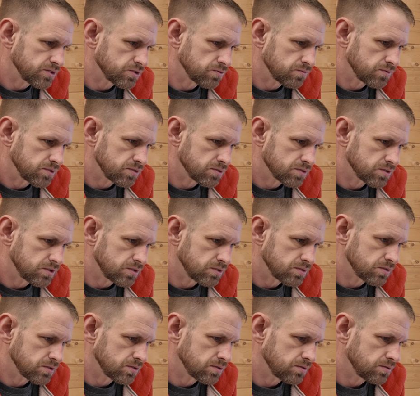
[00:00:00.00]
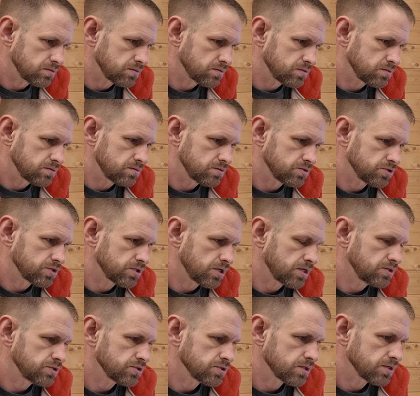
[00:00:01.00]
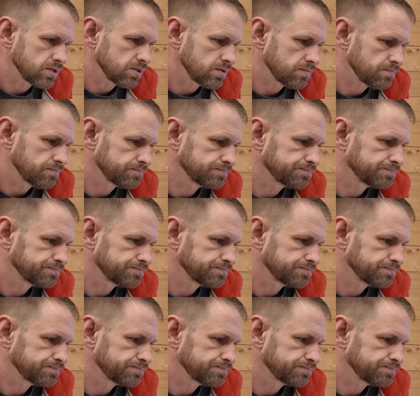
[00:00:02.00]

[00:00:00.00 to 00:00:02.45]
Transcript: So we just need to change that.